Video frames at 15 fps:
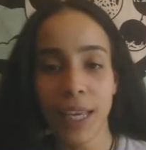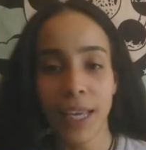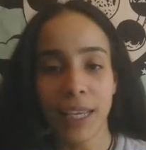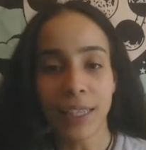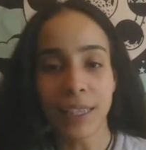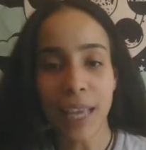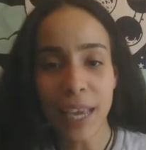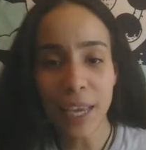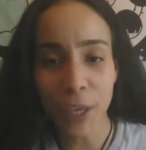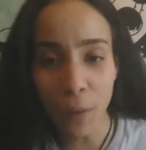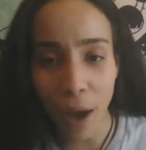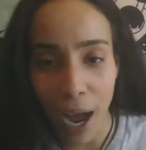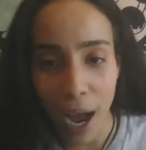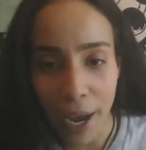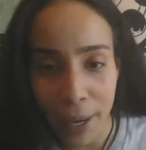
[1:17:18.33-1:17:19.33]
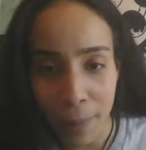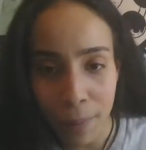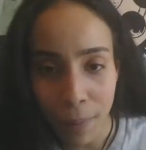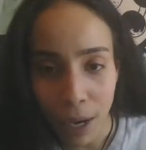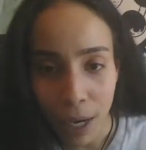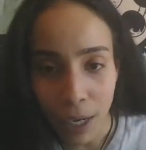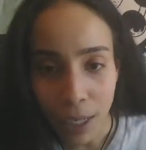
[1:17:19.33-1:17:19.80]
Thank you. I
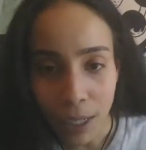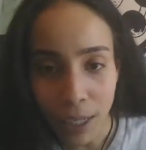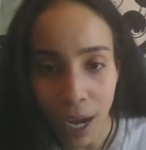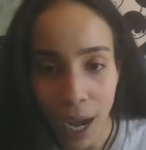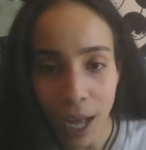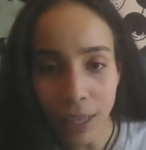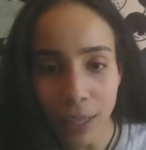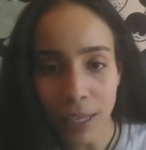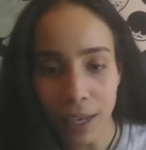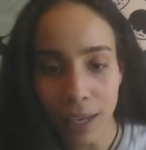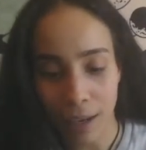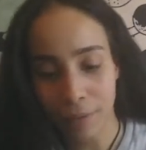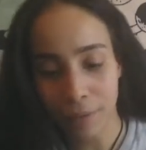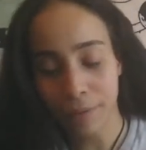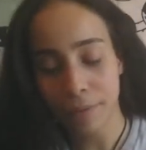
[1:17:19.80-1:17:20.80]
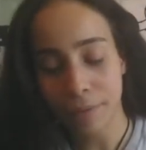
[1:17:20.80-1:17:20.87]
am Kalia.